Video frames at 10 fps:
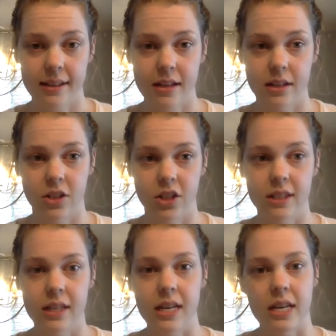is just
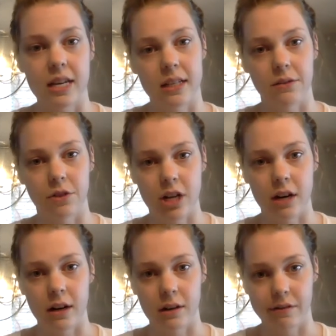the ease of
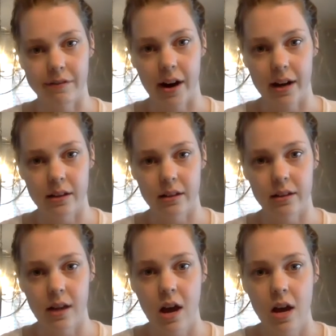sharing
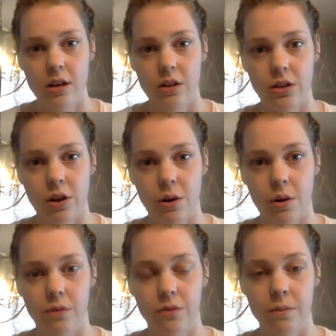files.
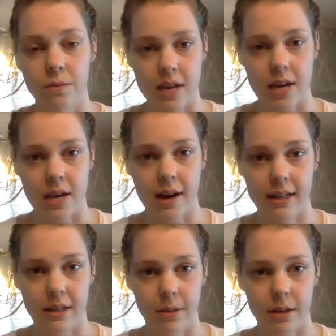So for me, I
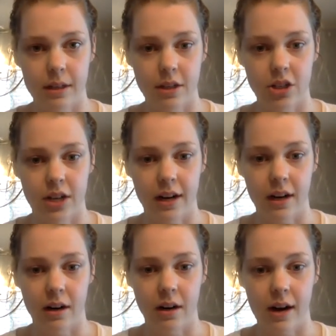typically
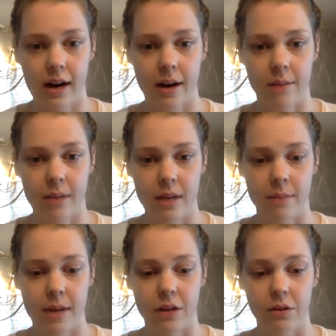share in
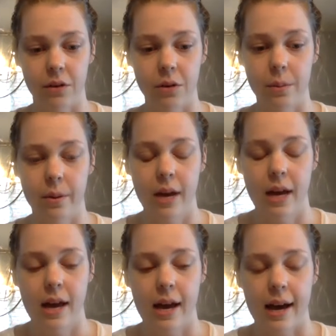my group
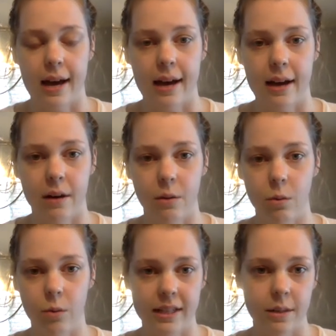
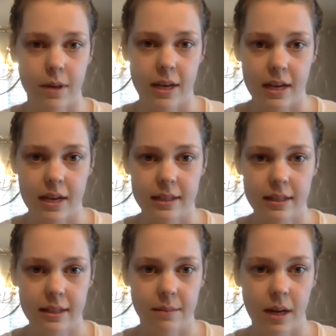recipes,
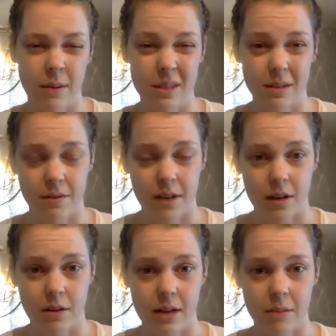sometimes some
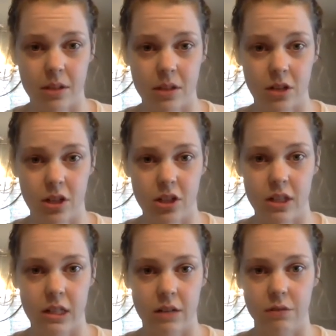video
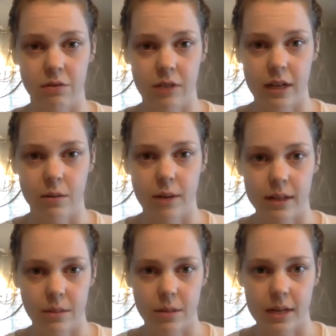demonstrations of like a
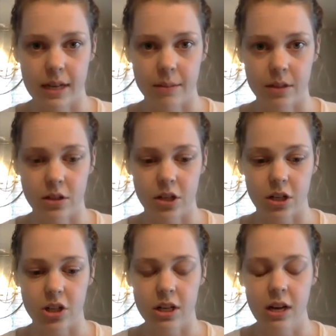recipe
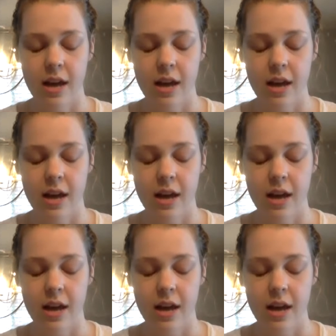demonstration.